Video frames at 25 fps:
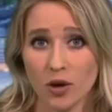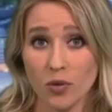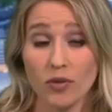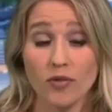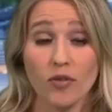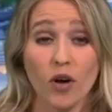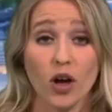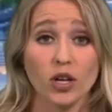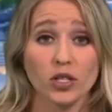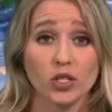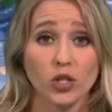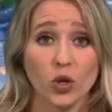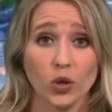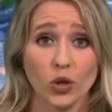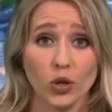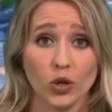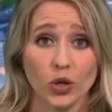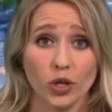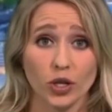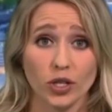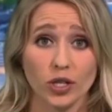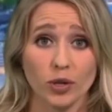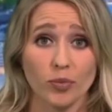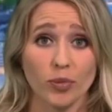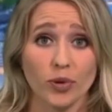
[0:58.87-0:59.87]
we've also
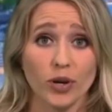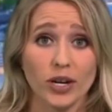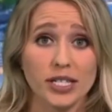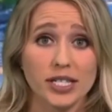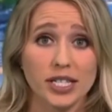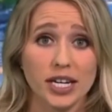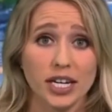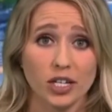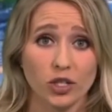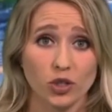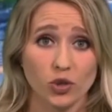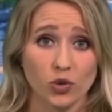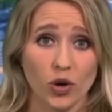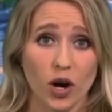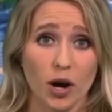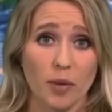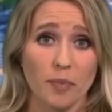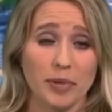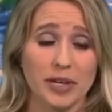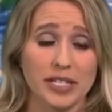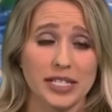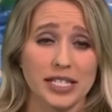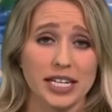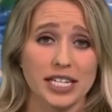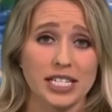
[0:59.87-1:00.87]
learned President
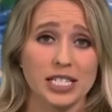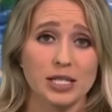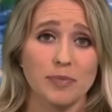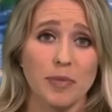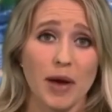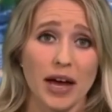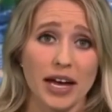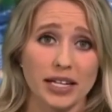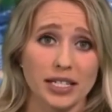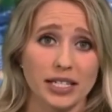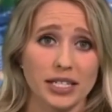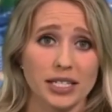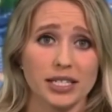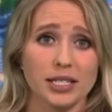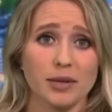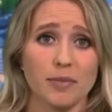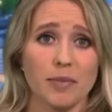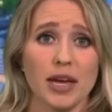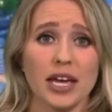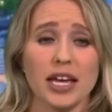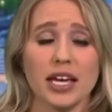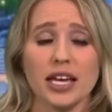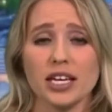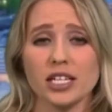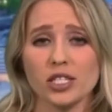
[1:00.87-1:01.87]
Trump is expected to
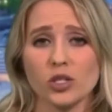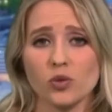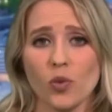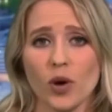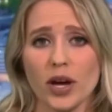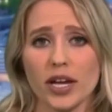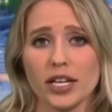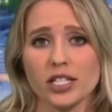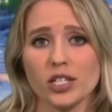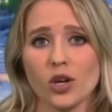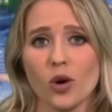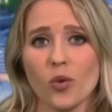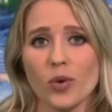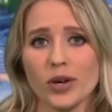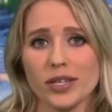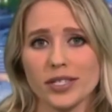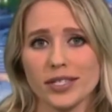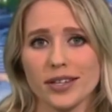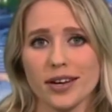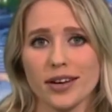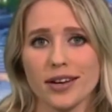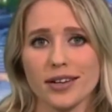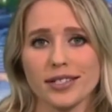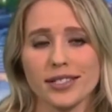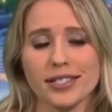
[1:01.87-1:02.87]
make his way to
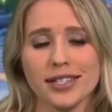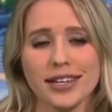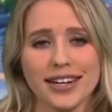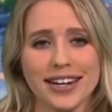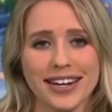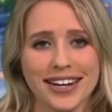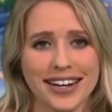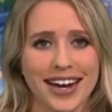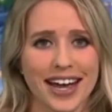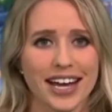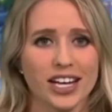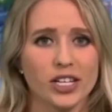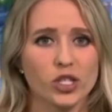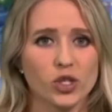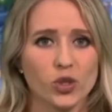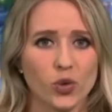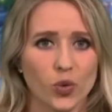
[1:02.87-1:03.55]
Wisconsin next